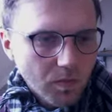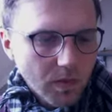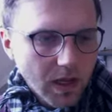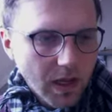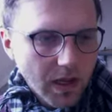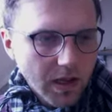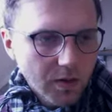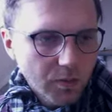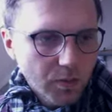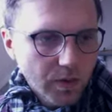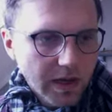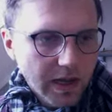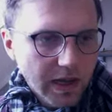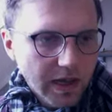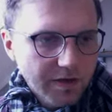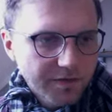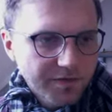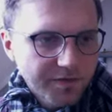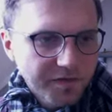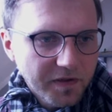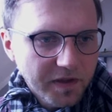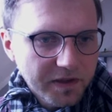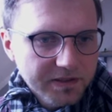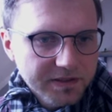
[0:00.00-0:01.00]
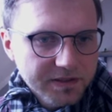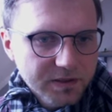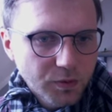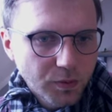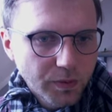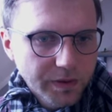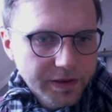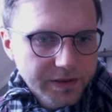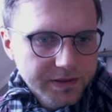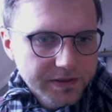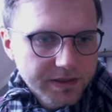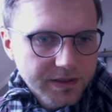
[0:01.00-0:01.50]
and we have face
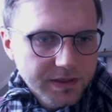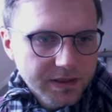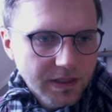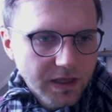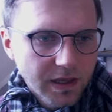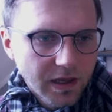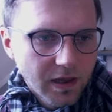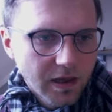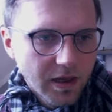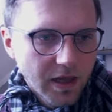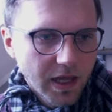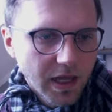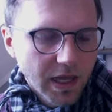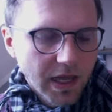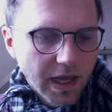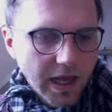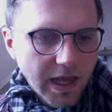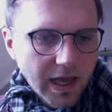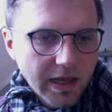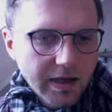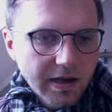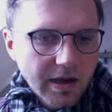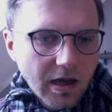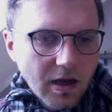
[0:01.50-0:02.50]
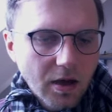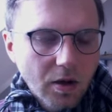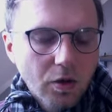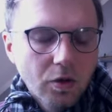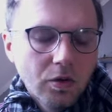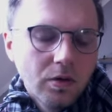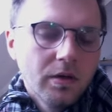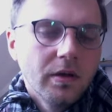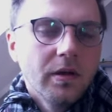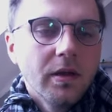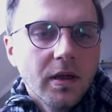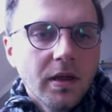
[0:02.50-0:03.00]
twist. And
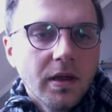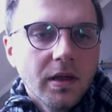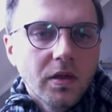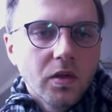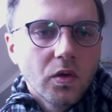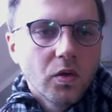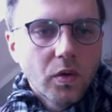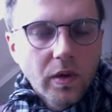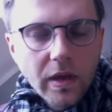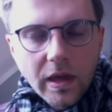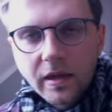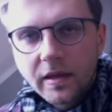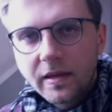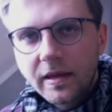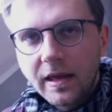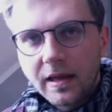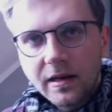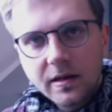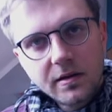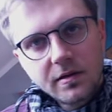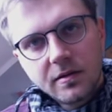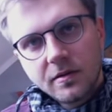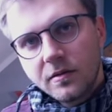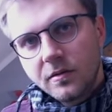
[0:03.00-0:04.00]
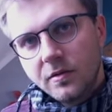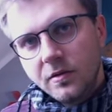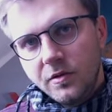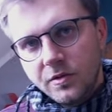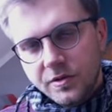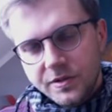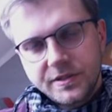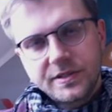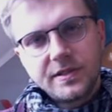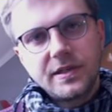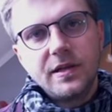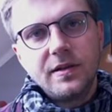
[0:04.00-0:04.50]
now you can get
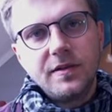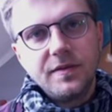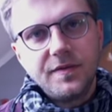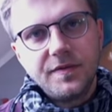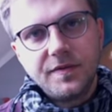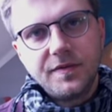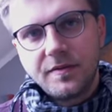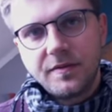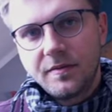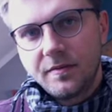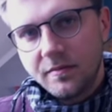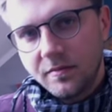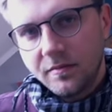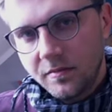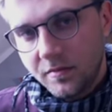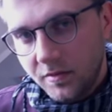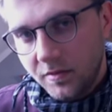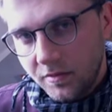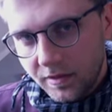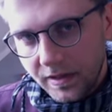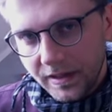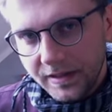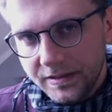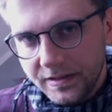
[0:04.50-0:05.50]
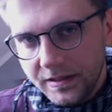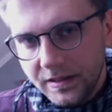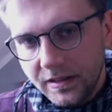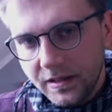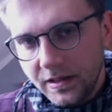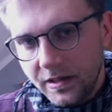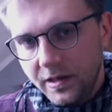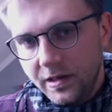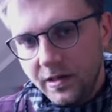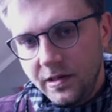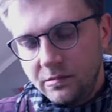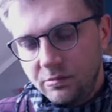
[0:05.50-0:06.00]
yourself crazy
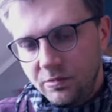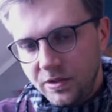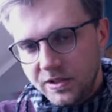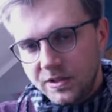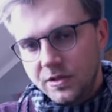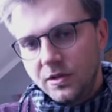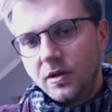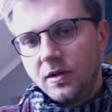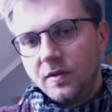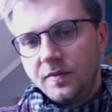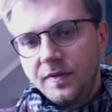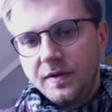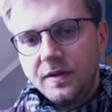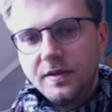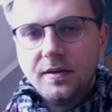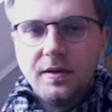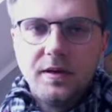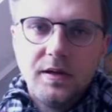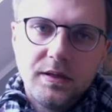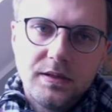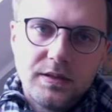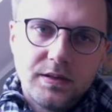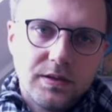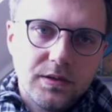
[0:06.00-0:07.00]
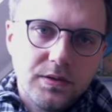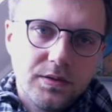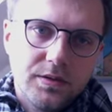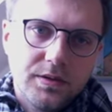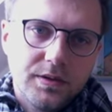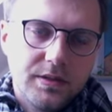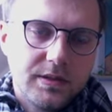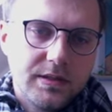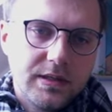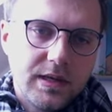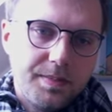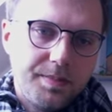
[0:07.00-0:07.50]
in resolving this. So
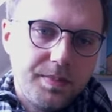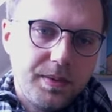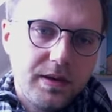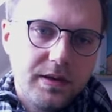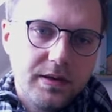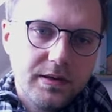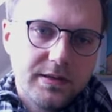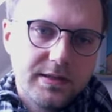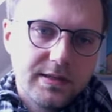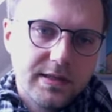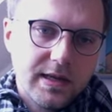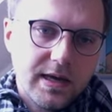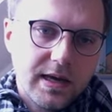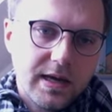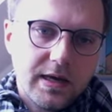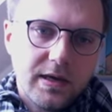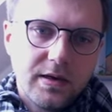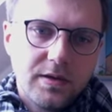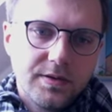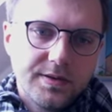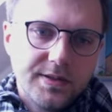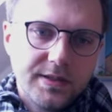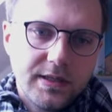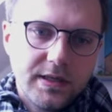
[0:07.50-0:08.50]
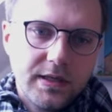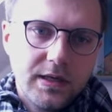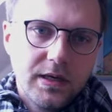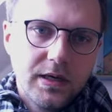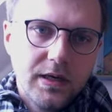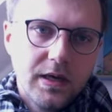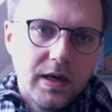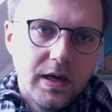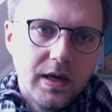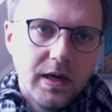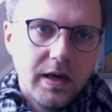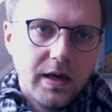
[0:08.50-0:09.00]
snappy is like, you see,
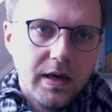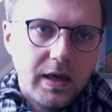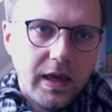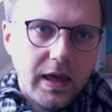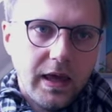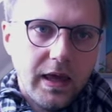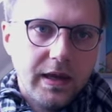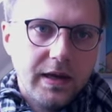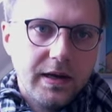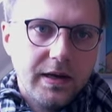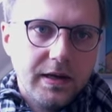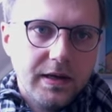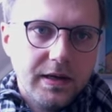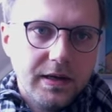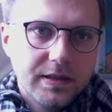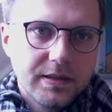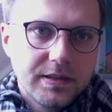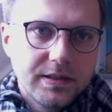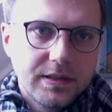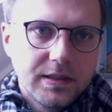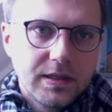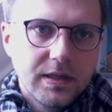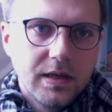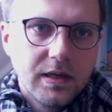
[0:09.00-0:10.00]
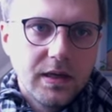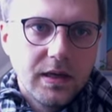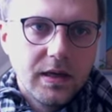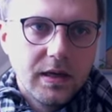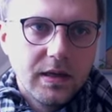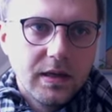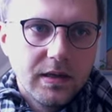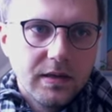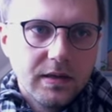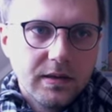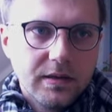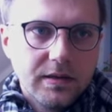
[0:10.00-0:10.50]
it is
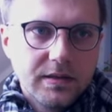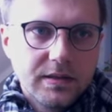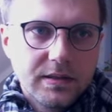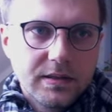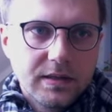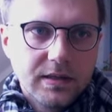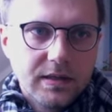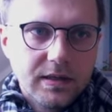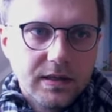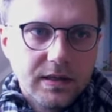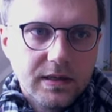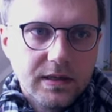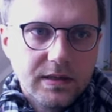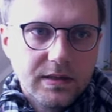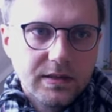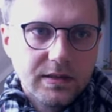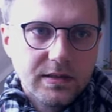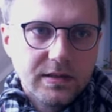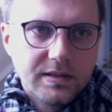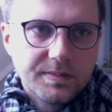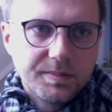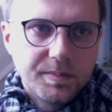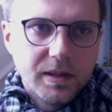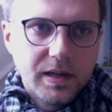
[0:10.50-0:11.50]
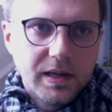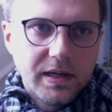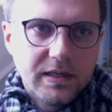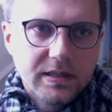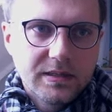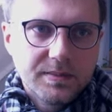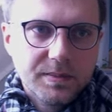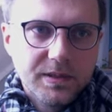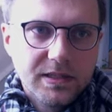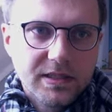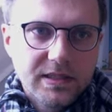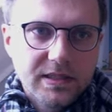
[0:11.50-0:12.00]
this uh,
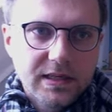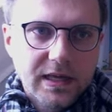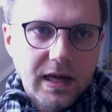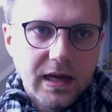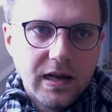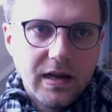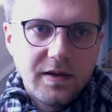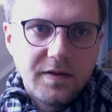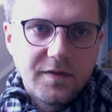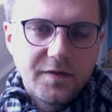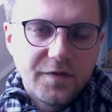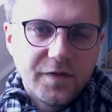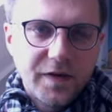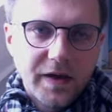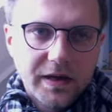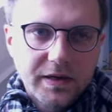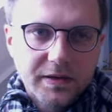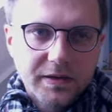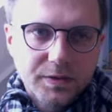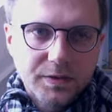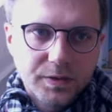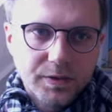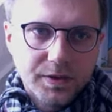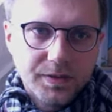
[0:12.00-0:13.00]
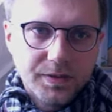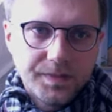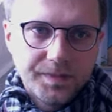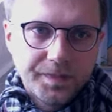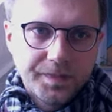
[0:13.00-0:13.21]
displacement scaling factor.